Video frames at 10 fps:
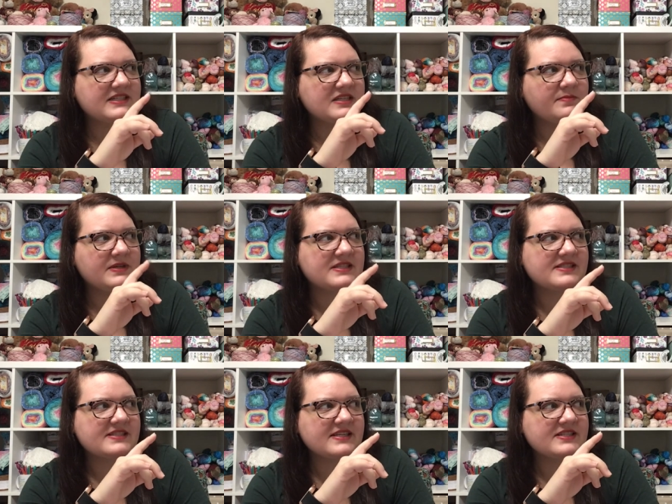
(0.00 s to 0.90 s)
to be
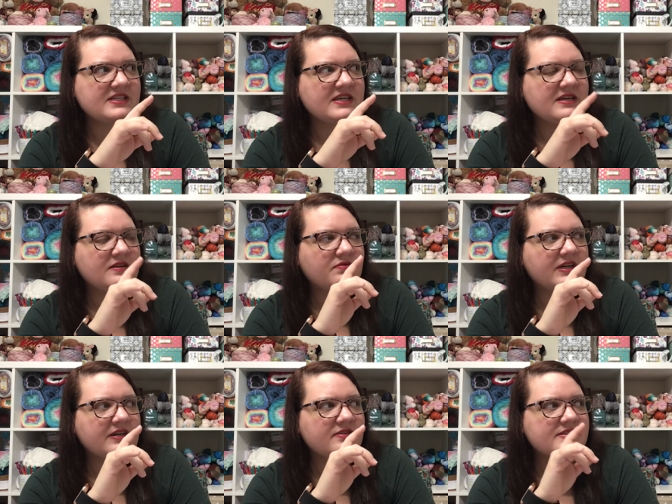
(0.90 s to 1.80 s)
60
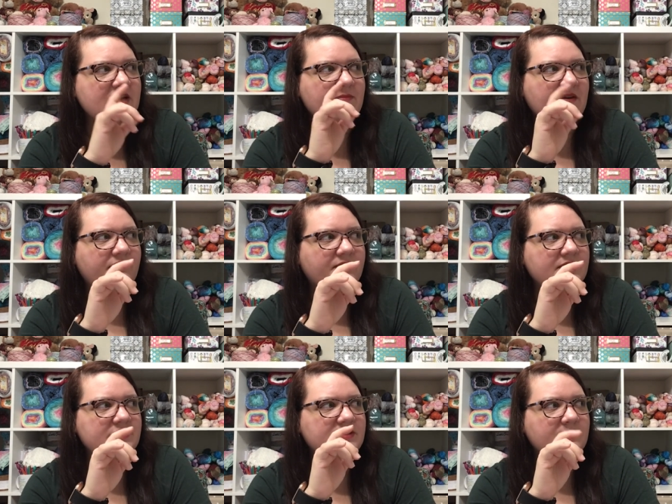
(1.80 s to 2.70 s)
rounds and my foot
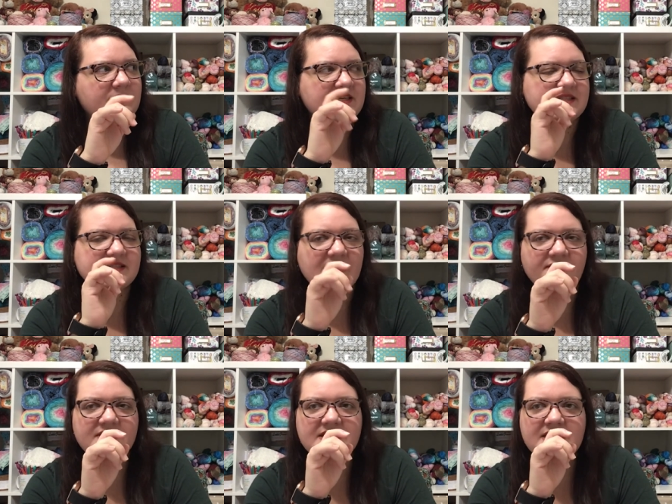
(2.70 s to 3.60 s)
to be
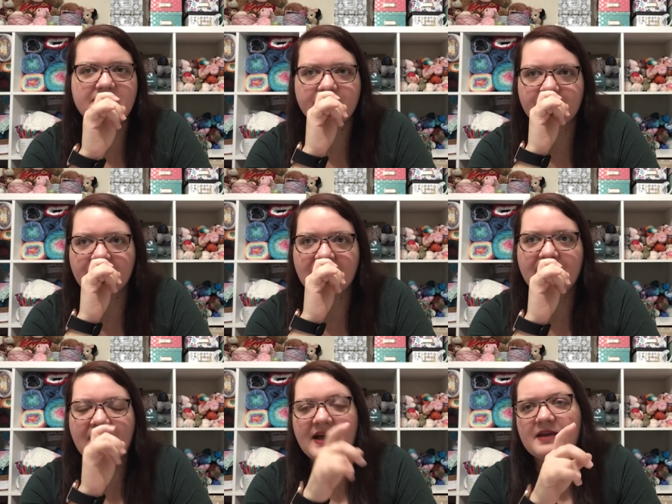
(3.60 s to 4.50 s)
70.
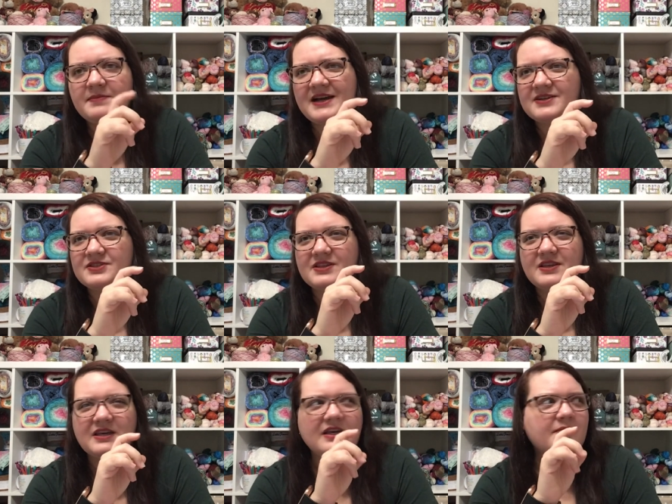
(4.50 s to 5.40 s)
I am actually
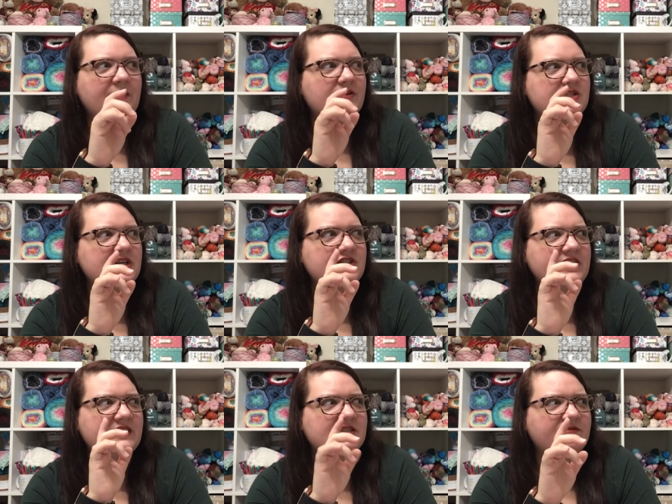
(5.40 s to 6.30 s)
thinking about changing
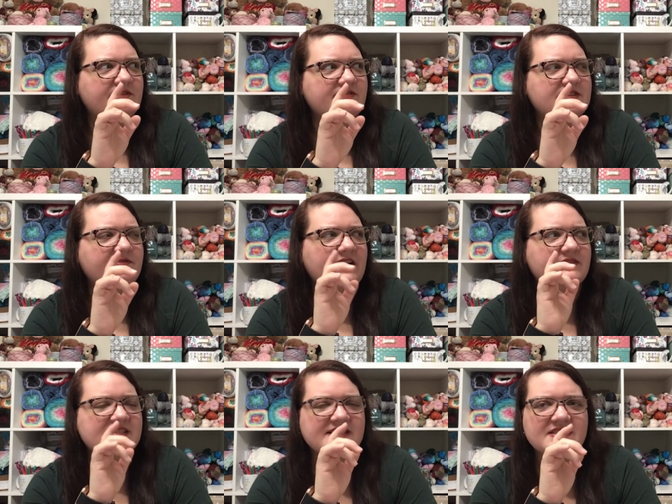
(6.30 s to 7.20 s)
that to 55
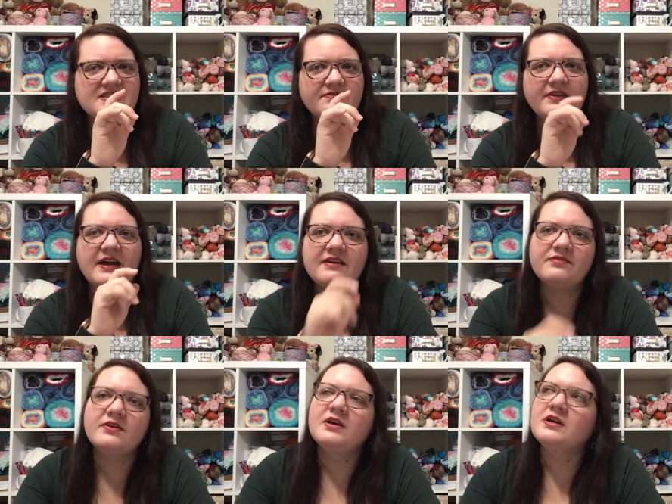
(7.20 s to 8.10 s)
and 65.
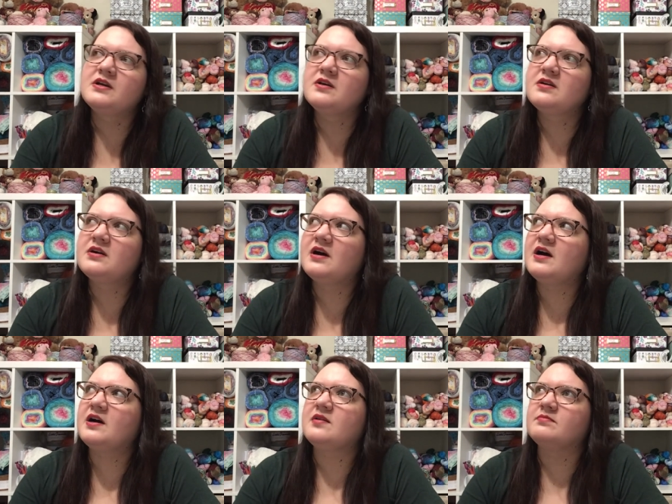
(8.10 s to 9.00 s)

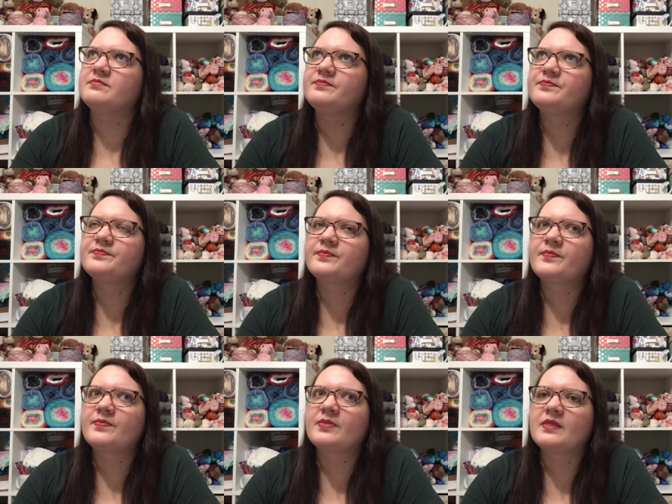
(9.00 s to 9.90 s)
Um,
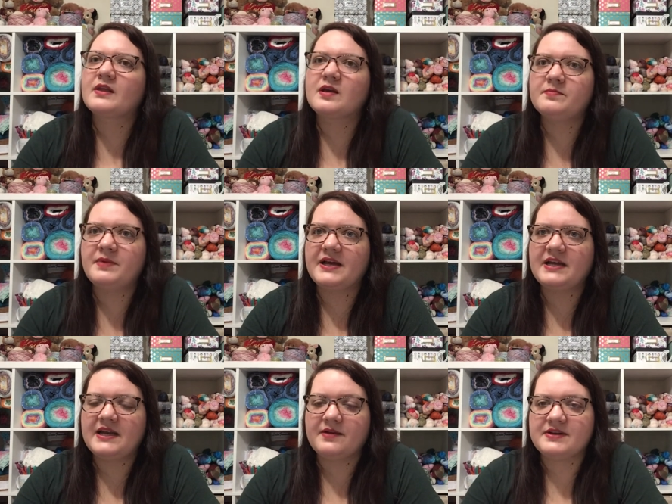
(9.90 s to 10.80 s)
but
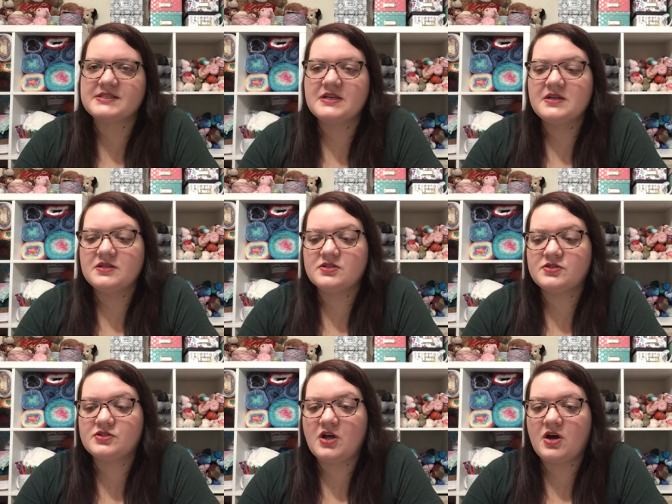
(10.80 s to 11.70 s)
anyways,
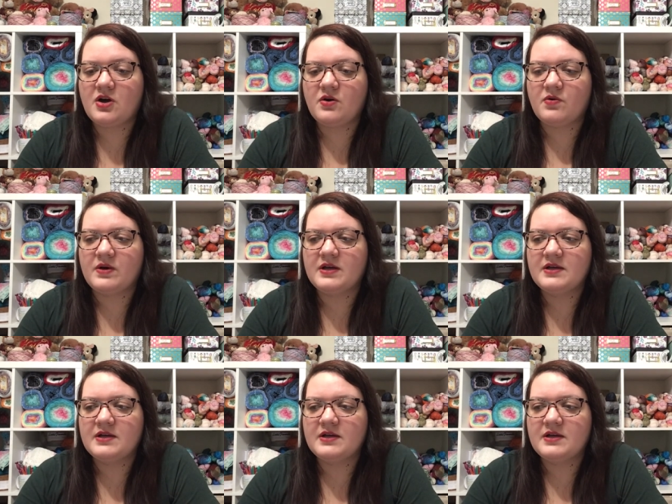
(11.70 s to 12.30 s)
so